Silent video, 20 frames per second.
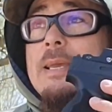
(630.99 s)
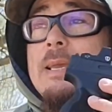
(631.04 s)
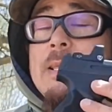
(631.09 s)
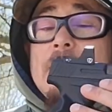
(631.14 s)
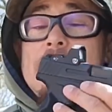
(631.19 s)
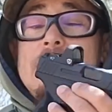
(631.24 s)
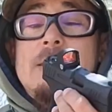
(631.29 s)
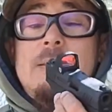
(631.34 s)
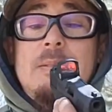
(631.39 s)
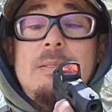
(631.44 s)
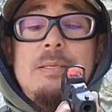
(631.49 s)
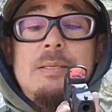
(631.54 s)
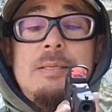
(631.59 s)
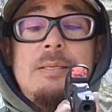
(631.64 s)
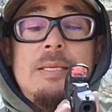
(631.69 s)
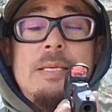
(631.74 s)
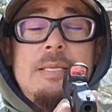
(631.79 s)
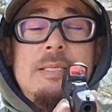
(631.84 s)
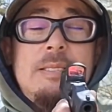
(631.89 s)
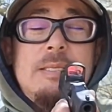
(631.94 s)
It is
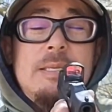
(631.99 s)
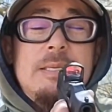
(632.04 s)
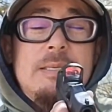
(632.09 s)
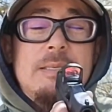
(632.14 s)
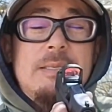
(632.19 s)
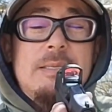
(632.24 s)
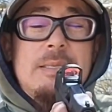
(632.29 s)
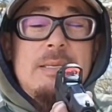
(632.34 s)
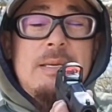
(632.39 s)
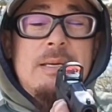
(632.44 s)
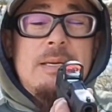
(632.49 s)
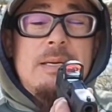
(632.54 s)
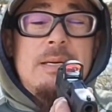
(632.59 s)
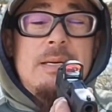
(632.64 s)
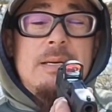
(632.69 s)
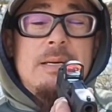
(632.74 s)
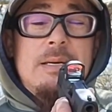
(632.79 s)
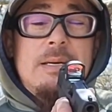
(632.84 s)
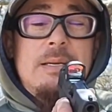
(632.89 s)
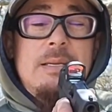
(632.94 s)
decent.
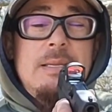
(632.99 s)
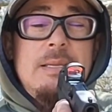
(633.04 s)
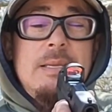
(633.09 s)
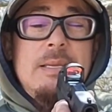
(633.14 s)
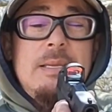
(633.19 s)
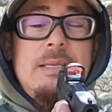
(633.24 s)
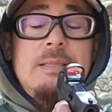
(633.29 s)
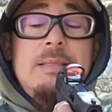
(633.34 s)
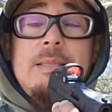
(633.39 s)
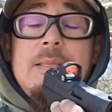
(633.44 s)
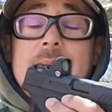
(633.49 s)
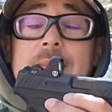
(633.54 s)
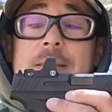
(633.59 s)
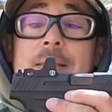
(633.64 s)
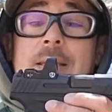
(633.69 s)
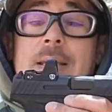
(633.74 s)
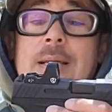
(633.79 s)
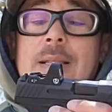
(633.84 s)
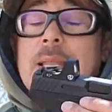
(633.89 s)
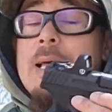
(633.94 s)

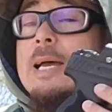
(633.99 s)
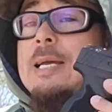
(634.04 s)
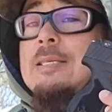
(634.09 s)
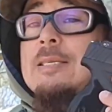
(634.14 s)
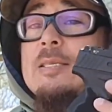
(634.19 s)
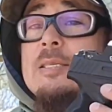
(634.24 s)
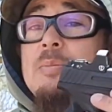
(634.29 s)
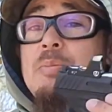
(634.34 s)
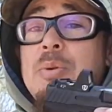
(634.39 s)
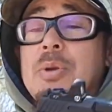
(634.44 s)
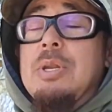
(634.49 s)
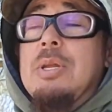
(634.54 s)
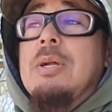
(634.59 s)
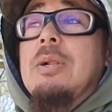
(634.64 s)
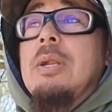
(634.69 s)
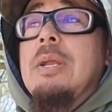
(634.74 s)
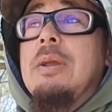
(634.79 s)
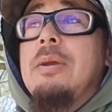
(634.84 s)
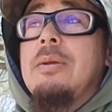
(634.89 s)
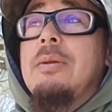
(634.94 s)
The glass is pretty
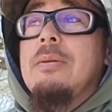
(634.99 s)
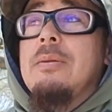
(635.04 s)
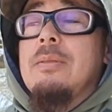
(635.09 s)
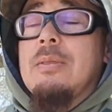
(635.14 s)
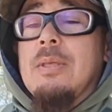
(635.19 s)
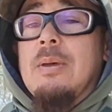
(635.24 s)
clear.